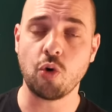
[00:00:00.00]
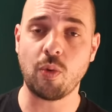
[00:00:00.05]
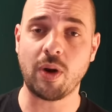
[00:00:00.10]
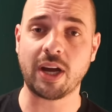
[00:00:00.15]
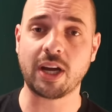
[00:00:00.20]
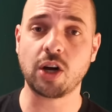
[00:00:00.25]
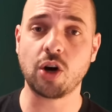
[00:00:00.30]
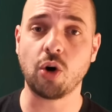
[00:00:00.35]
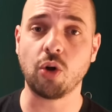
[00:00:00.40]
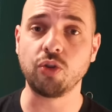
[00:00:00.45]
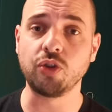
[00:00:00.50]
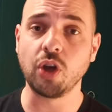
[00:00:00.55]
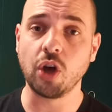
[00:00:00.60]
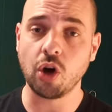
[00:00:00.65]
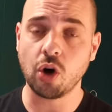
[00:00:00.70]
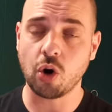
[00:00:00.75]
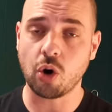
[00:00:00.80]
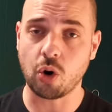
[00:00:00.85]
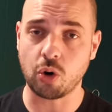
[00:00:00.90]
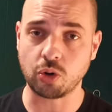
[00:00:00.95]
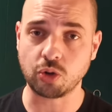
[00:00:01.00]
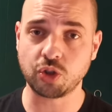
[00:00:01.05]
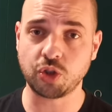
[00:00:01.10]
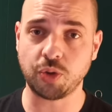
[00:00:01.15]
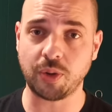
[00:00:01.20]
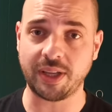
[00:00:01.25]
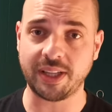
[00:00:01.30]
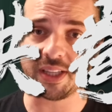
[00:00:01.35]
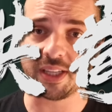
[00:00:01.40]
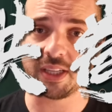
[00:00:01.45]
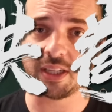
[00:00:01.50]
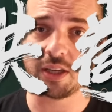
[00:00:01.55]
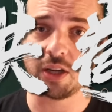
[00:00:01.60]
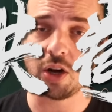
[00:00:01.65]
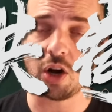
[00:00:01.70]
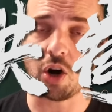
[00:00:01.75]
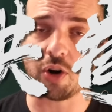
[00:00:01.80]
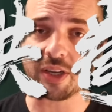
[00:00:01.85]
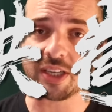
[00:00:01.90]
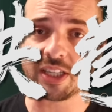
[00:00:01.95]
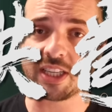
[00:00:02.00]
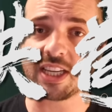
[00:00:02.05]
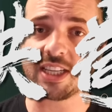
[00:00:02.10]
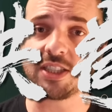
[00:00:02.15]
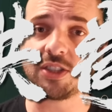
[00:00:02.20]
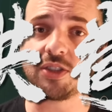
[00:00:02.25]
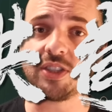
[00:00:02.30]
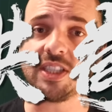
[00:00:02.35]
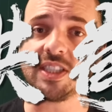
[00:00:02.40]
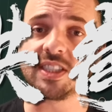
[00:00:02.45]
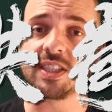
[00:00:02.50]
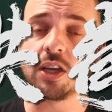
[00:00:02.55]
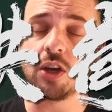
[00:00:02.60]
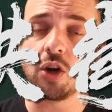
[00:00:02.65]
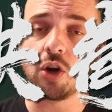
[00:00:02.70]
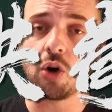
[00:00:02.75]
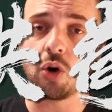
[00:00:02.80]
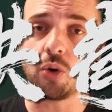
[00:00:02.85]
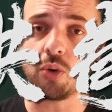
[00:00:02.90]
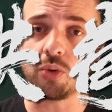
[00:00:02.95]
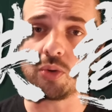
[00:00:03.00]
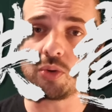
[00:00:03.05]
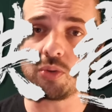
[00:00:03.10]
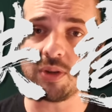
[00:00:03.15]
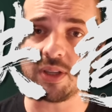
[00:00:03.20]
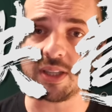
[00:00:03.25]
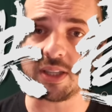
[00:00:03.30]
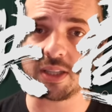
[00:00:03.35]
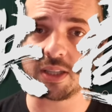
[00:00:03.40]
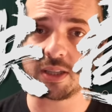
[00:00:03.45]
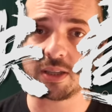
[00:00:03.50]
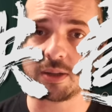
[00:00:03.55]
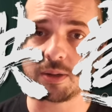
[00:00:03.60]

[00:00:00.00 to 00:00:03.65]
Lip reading: were called Hongquan, or in Cantonese, Hongquan.